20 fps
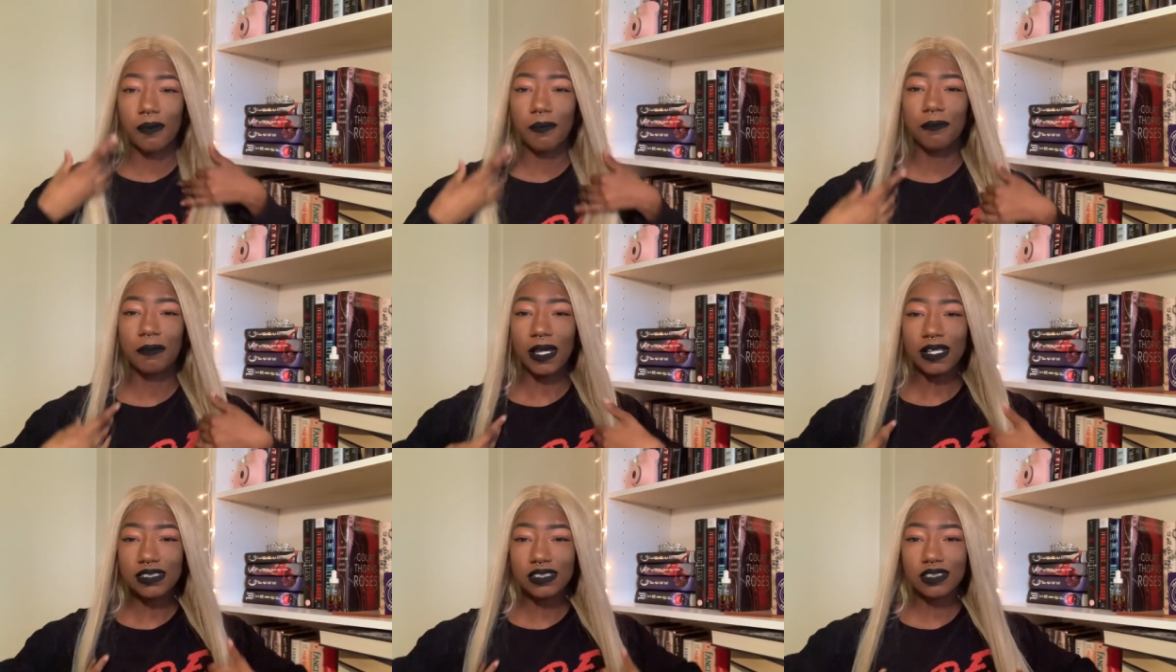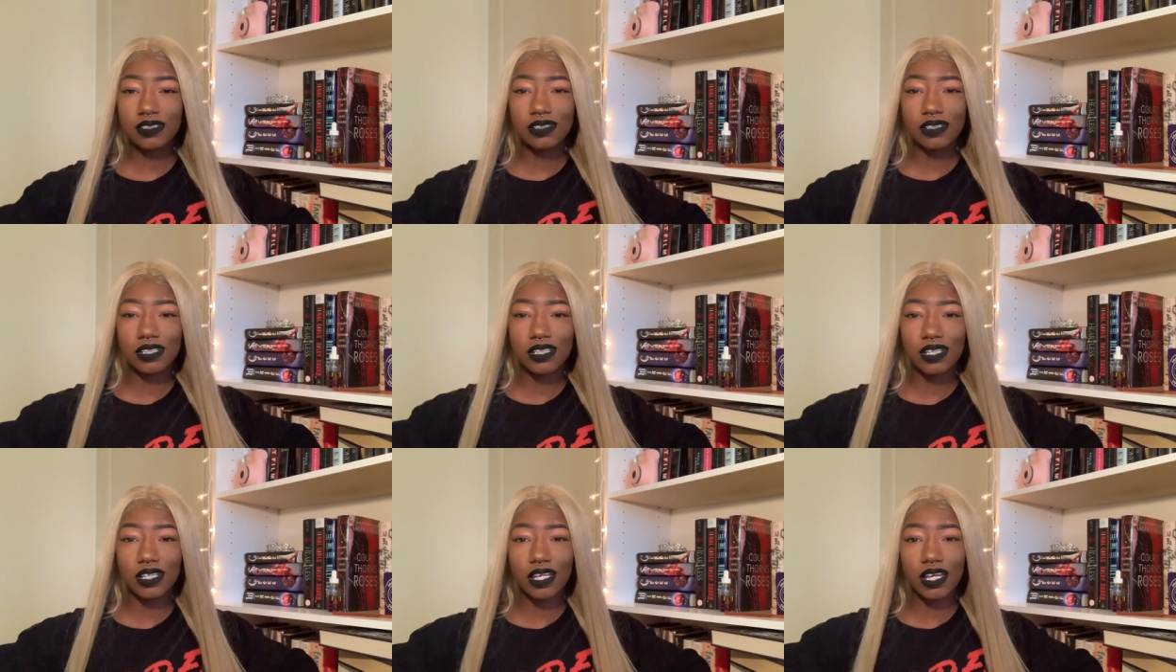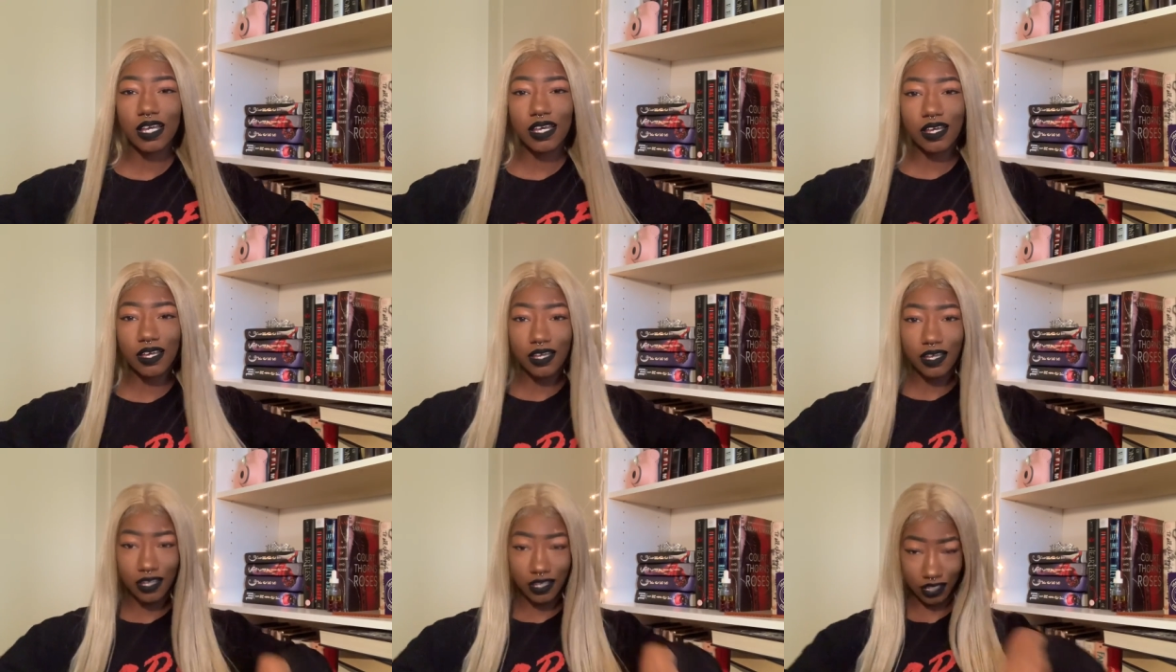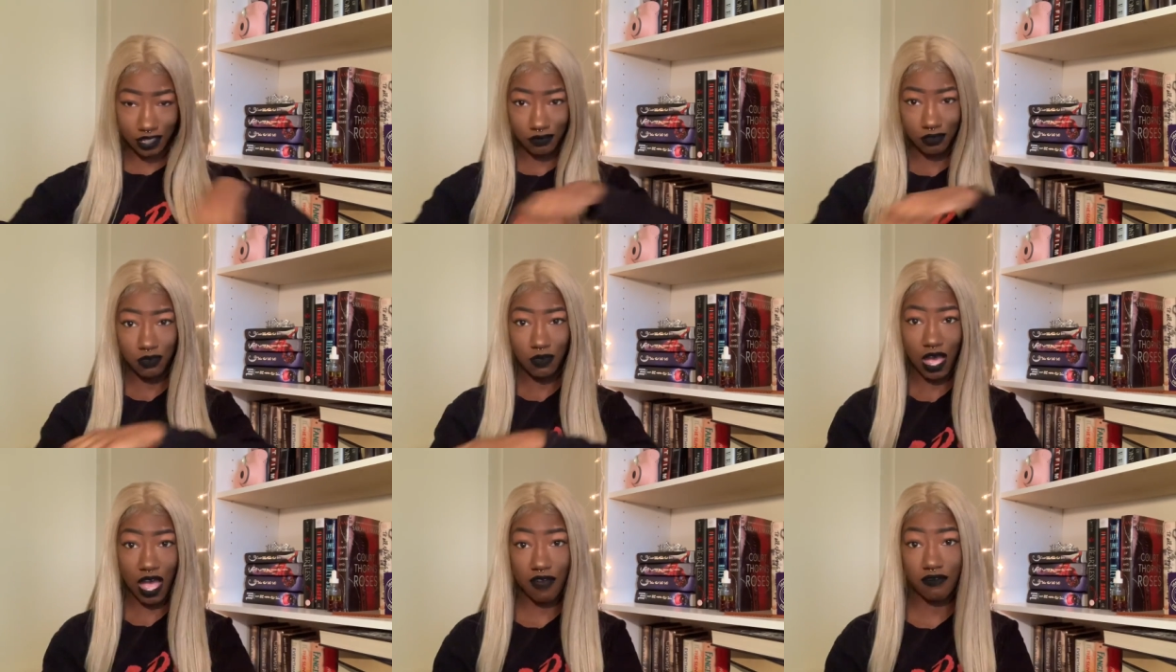Basically, if
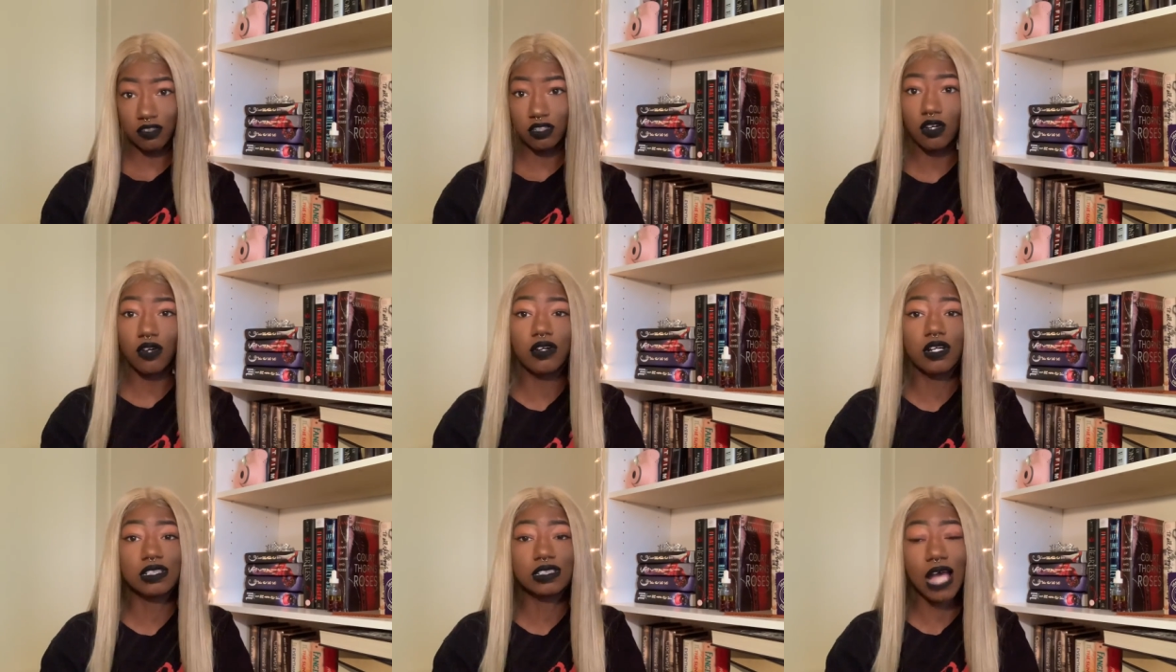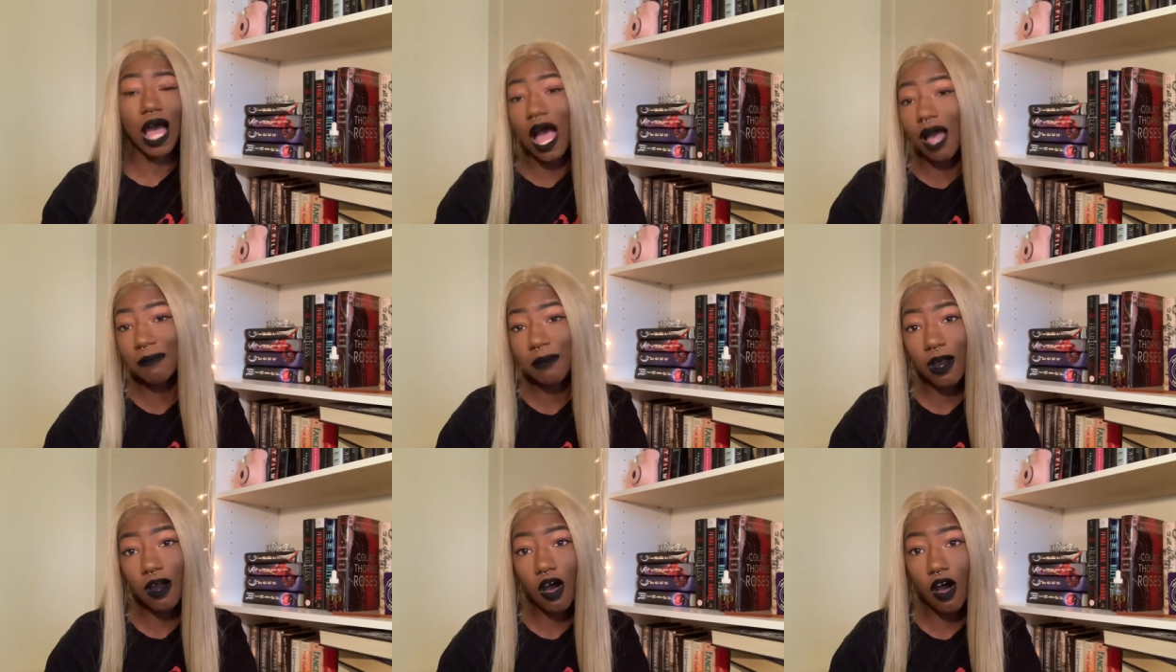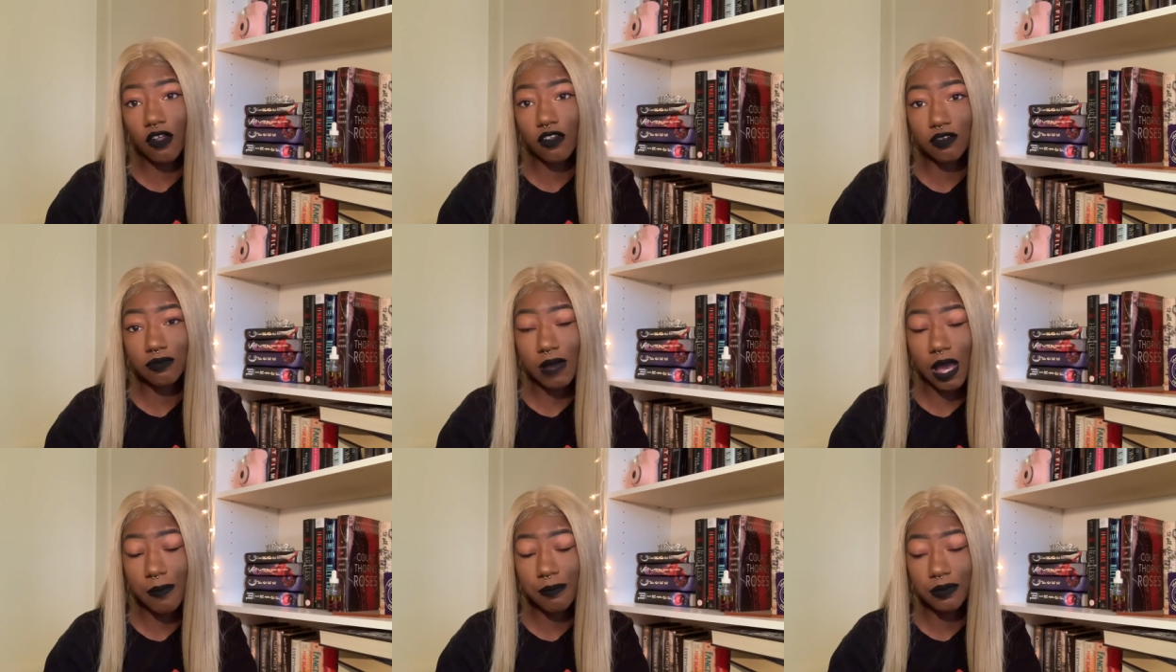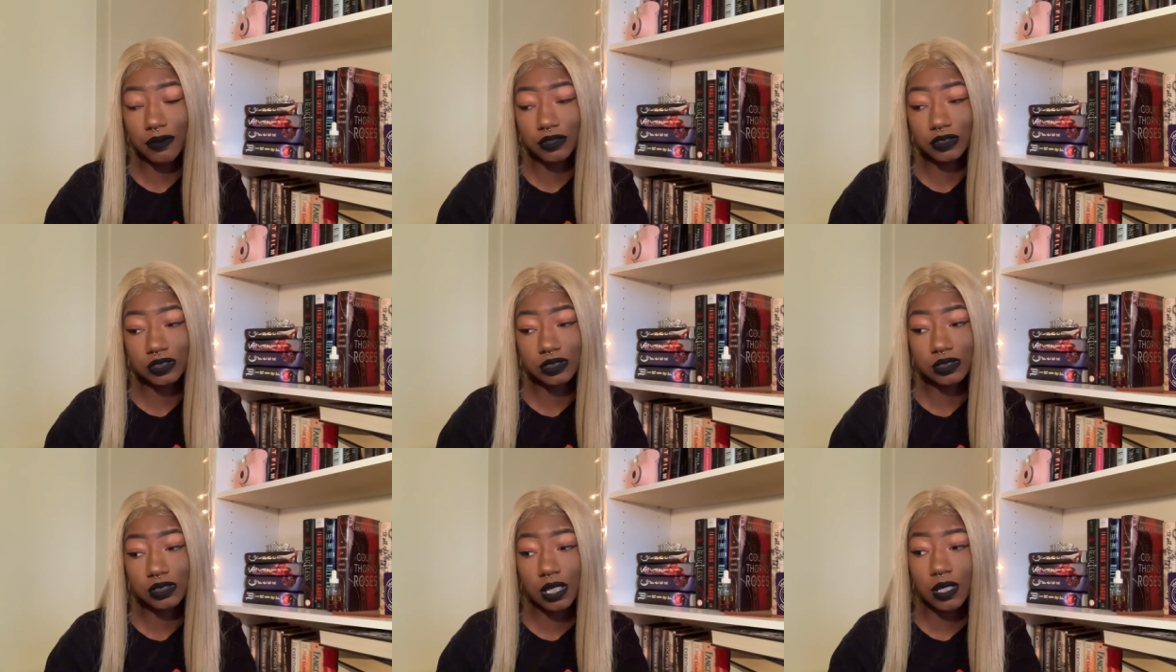you haven't noticed, I bought all of my
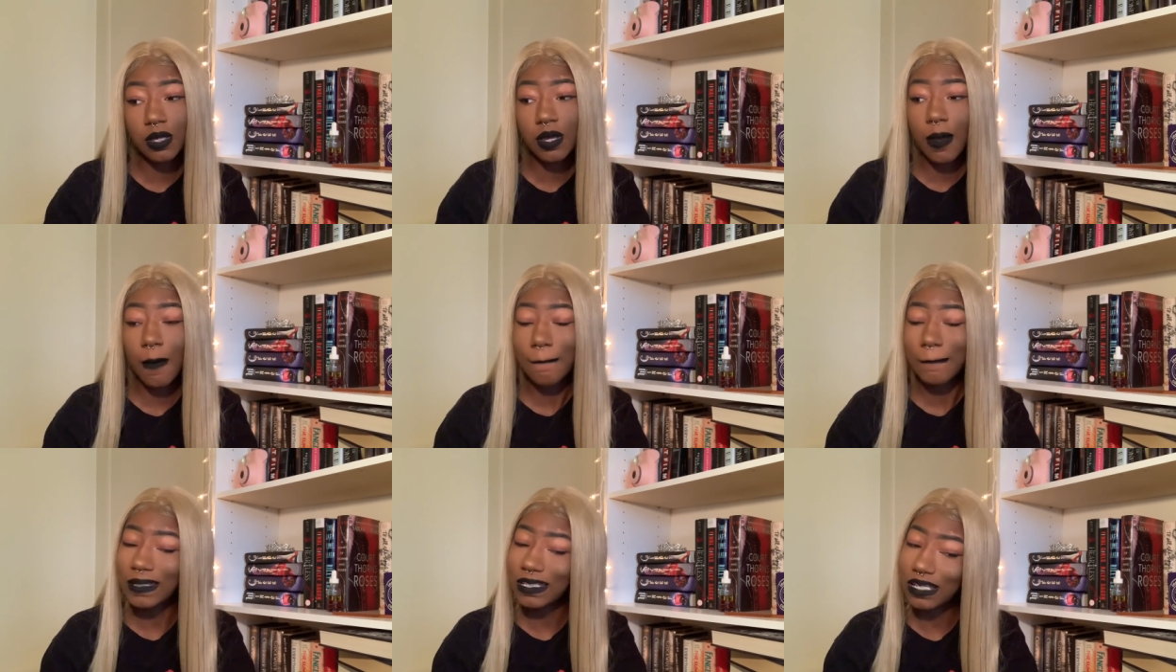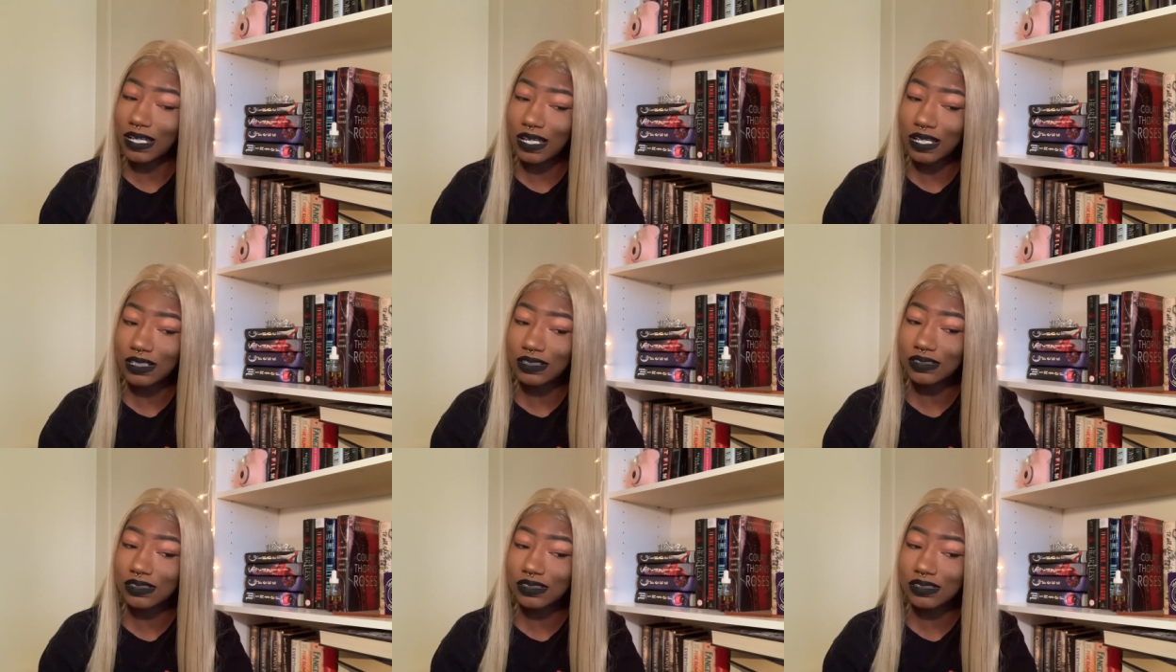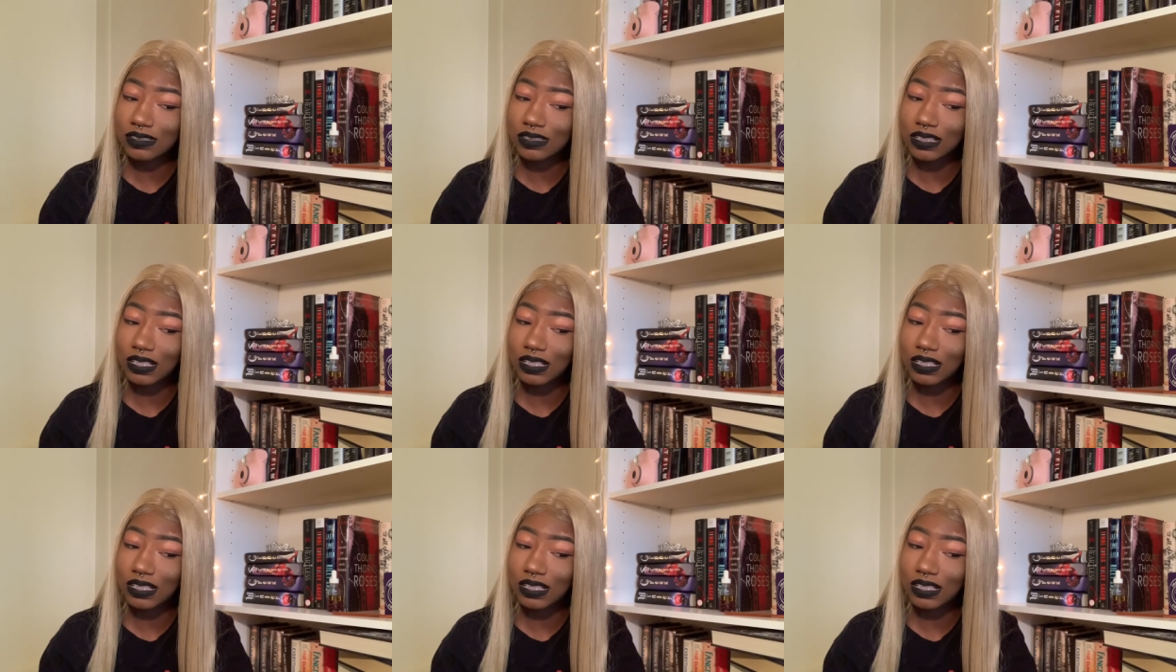books because